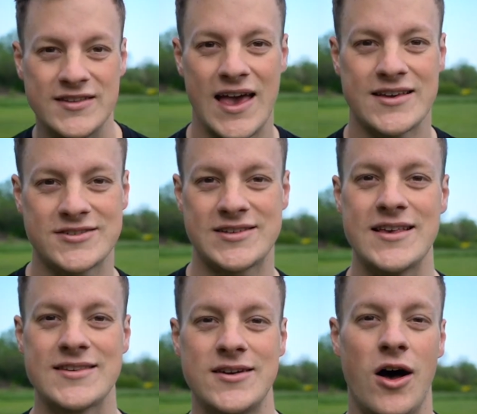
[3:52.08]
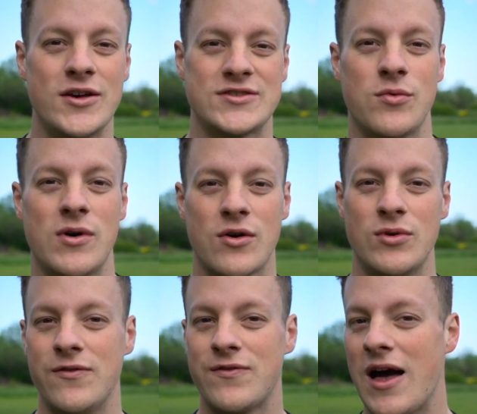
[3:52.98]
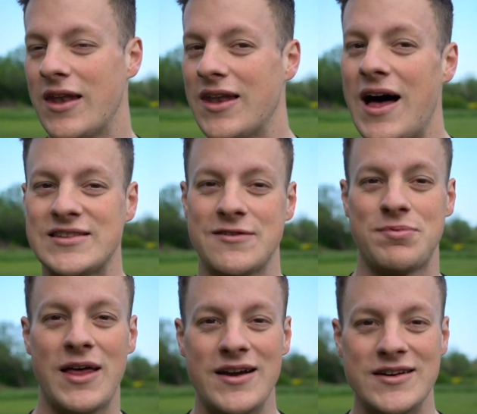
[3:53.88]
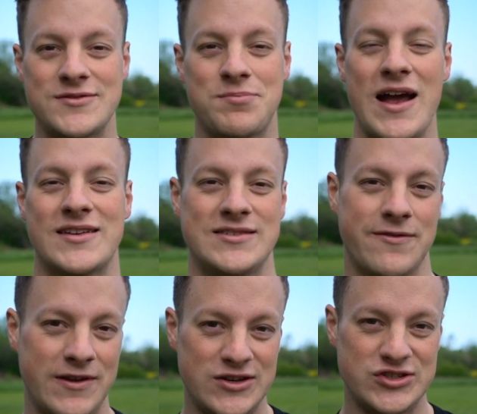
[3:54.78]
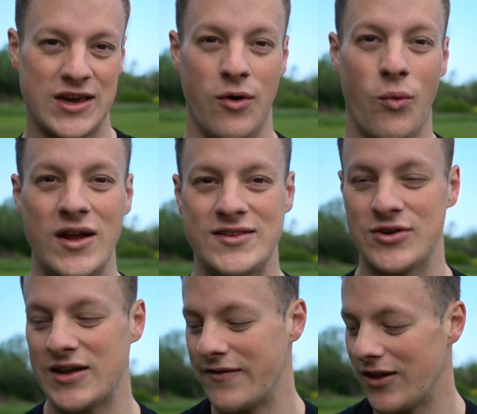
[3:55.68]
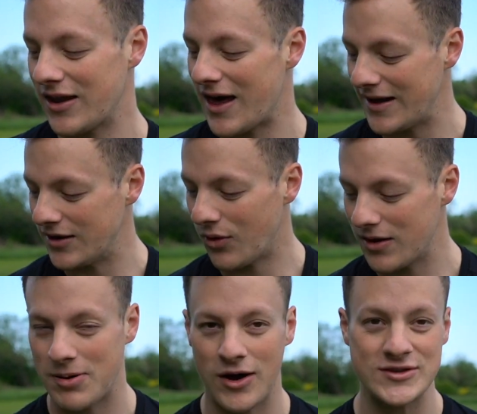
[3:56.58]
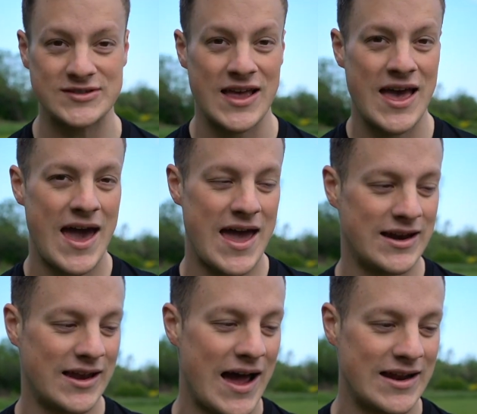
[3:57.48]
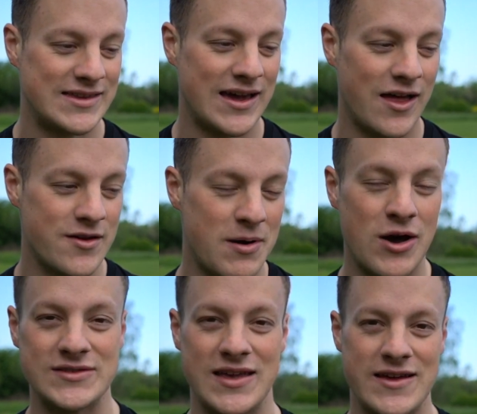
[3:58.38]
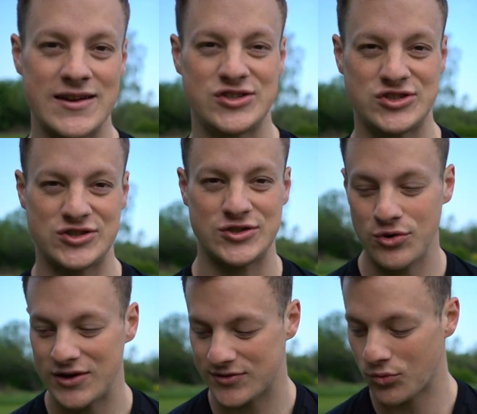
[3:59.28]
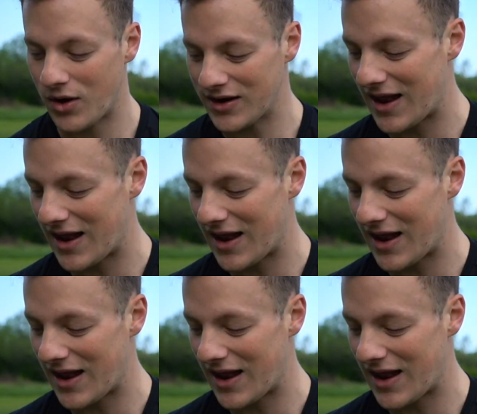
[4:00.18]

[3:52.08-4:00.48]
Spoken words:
This exercise can also work when you've got lots of players practicing finishing at once. You can have a line at one post and a line at the other post, and then as soon as one